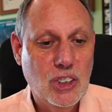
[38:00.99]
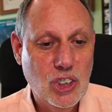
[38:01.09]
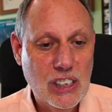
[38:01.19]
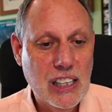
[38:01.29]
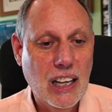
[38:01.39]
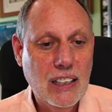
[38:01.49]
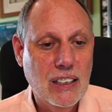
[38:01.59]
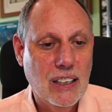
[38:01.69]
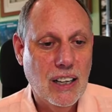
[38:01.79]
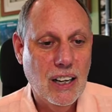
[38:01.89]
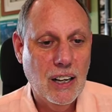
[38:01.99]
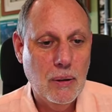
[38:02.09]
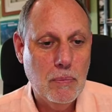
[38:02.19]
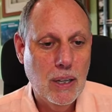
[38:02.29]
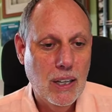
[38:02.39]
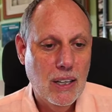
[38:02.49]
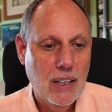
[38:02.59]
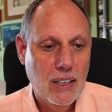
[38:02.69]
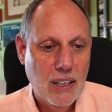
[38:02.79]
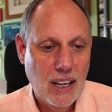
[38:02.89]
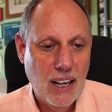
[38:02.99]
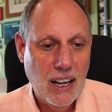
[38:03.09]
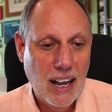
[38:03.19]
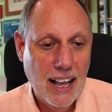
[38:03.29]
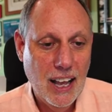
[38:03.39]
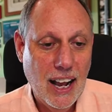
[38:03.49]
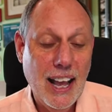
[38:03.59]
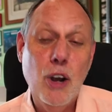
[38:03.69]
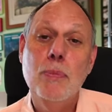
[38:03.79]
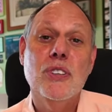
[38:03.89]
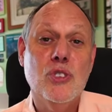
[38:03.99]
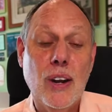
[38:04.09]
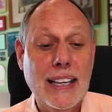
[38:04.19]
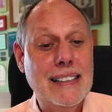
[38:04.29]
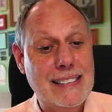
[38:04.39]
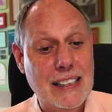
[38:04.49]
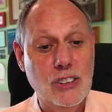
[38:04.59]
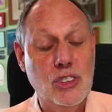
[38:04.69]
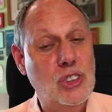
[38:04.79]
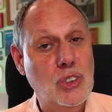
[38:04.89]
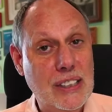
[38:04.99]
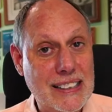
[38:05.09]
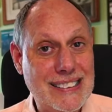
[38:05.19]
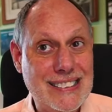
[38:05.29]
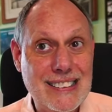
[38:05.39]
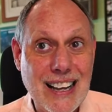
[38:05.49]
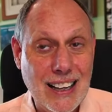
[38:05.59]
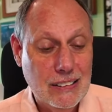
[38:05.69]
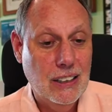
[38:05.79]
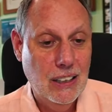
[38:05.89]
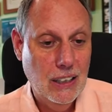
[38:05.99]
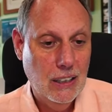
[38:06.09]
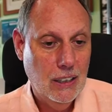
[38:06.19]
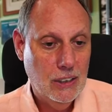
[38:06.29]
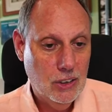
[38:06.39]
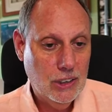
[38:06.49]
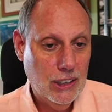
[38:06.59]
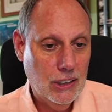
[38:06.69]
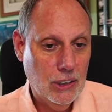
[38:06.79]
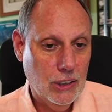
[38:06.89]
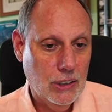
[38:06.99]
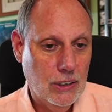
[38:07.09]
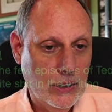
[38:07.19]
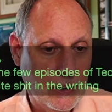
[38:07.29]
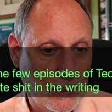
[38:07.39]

Good luck. Um, uh, I, I hope the strike is settled soon. It is not looking good.